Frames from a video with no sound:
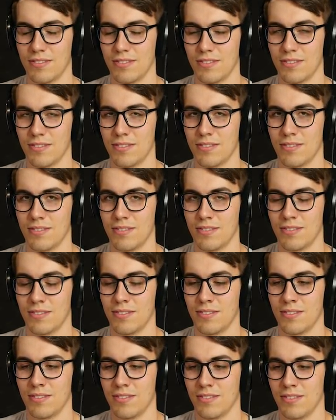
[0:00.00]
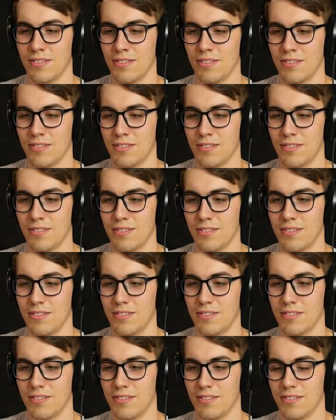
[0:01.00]

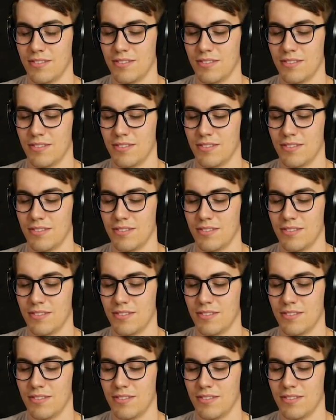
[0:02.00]
(no one is talking)